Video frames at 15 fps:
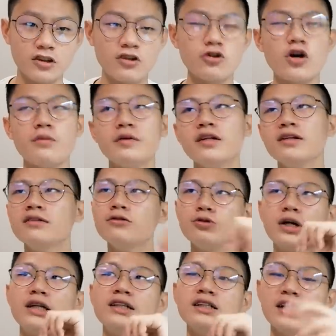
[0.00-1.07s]
Oh, I mean, you
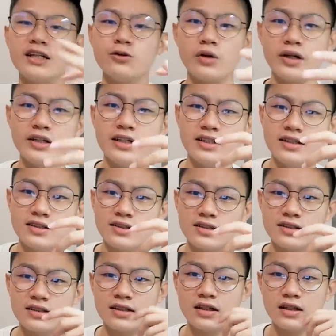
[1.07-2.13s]
can tell anyone.
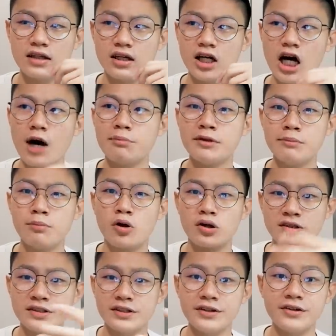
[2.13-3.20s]
It's I'm the
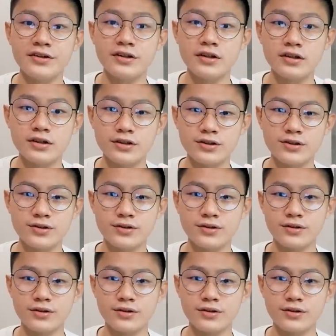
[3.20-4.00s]
boss here so